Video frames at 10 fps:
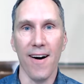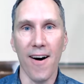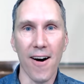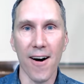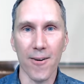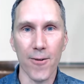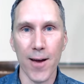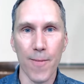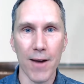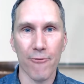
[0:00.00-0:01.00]
All
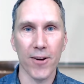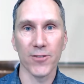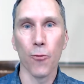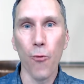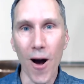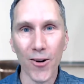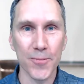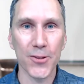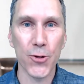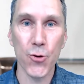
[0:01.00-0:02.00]
right, my friends,
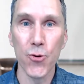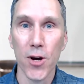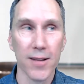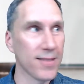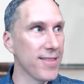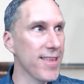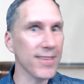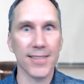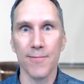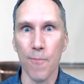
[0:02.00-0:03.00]
welcome to
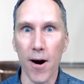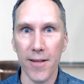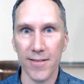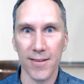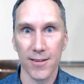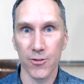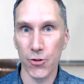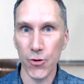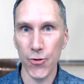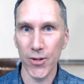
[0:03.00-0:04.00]
this month's
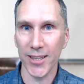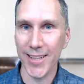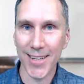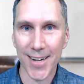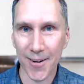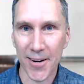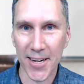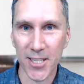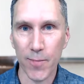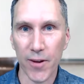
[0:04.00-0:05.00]
June Leading
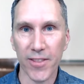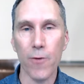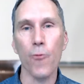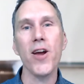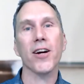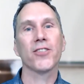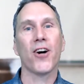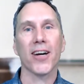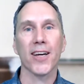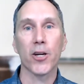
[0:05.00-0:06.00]
Congregations Monthly. We are
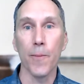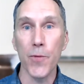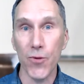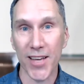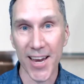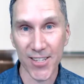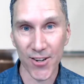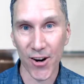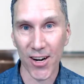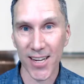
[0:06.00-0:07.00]
talking
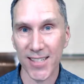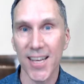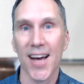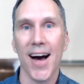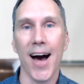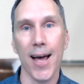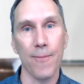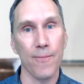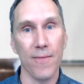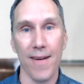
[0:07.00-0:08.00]
communication audits. I
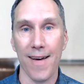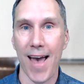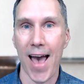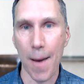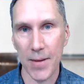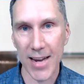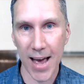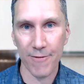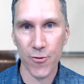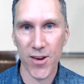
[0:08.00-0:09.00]
am happy to
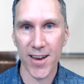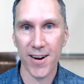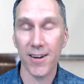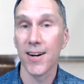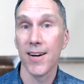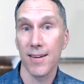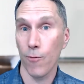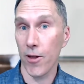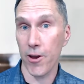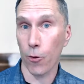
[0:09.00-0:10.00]
have you here,
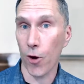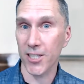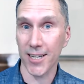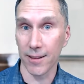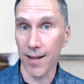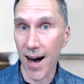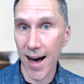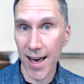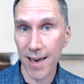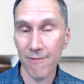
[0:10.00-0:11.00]
whether you're watching
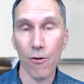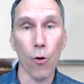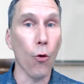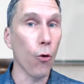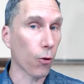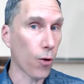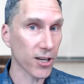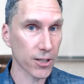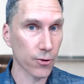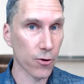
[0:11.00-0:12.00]
live or
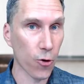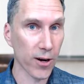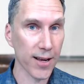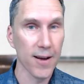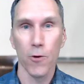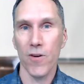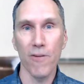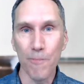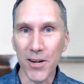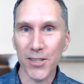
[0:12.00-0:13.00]
watching a recording. We
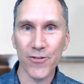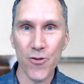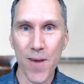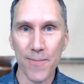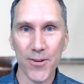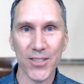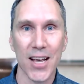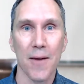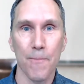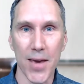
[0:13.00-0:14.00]
have a bunch of new
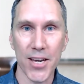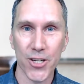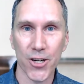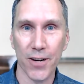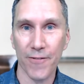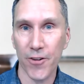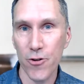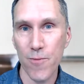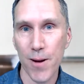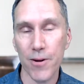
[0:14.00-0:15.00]
members. Make sure, if you're a
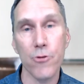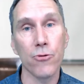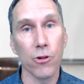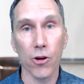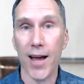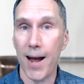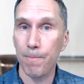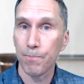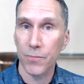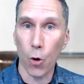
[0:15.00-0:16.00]
new member, you look
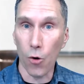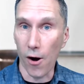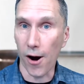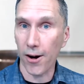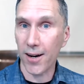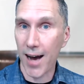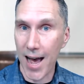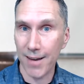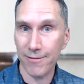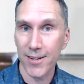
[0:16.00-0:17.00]
at the whole
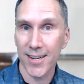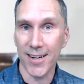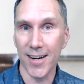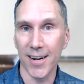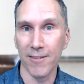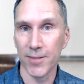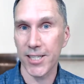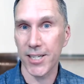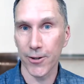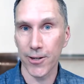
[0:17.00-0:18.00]
archive of
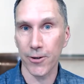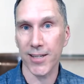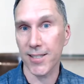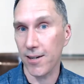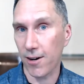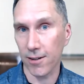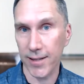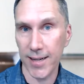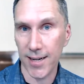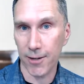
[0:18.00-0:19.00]
material that's in our
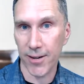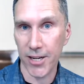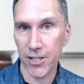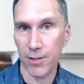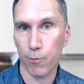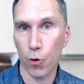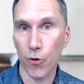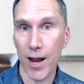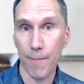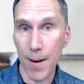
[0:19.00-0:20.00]
Leading Congregations
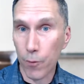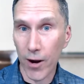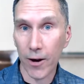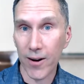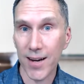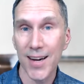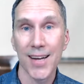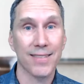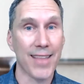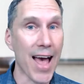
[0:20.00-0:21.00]
program member area.
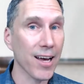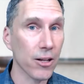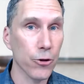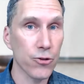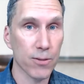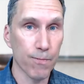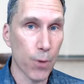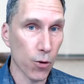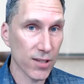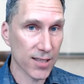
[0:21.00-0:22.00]
That includes some
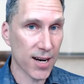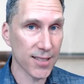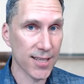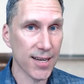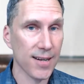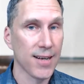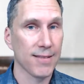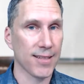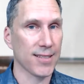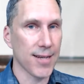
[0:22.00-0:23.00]
bonus content
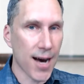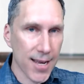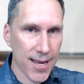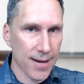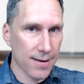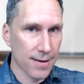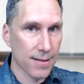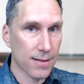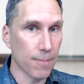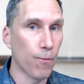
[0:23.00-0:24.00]
that's not in
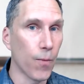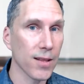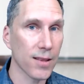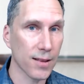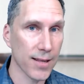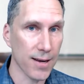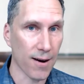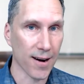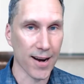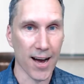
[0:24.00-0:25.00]
the monthly
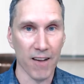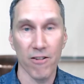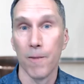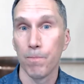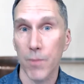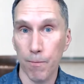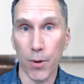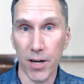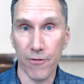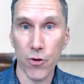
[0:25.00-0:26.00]
archive,
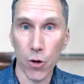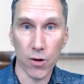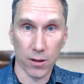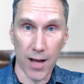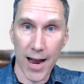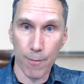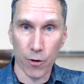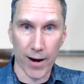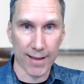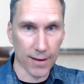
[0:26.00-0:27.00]
but if you go to
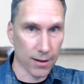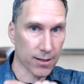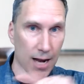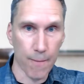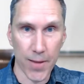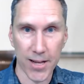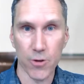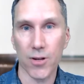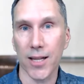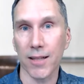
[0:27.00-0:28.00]
library, at the top
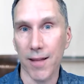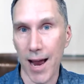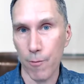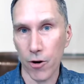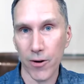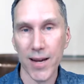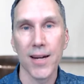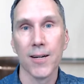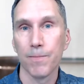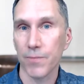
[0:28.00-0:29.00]
menu, click library,
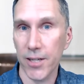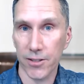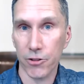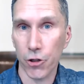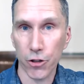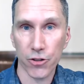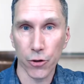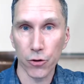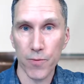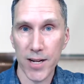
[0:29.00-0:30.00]
there's a church
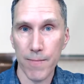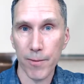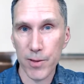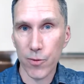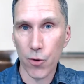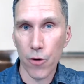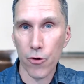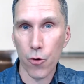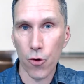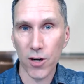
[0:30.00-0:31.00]
social media membership
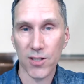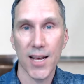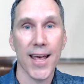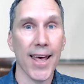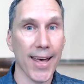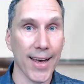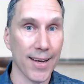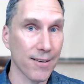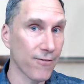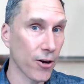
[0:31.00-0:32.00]
growth course
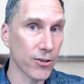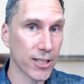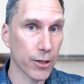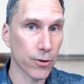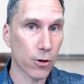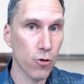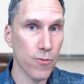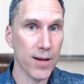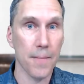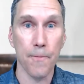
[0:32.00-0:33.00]
and volunteer
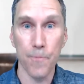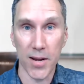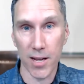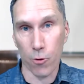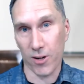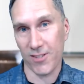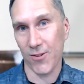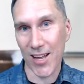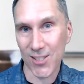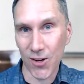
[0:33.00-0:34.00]
recruitment mini course.
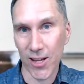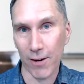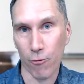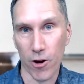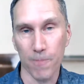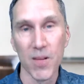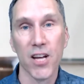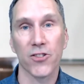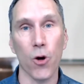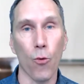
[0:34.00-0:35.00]
So that's all there for you.
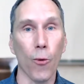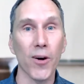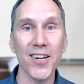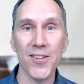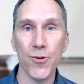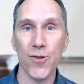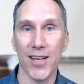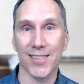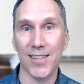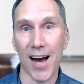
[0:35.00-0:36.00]
So what we're going to do
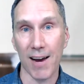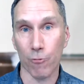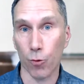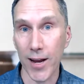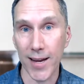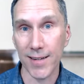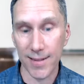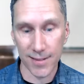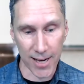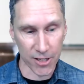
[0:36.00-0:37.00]
is dive right into
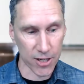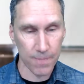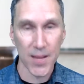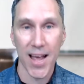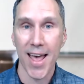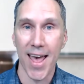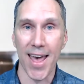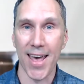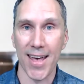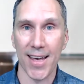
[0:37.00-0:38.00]
this session
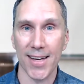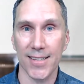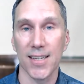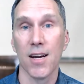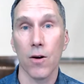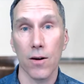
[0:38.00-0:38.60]
and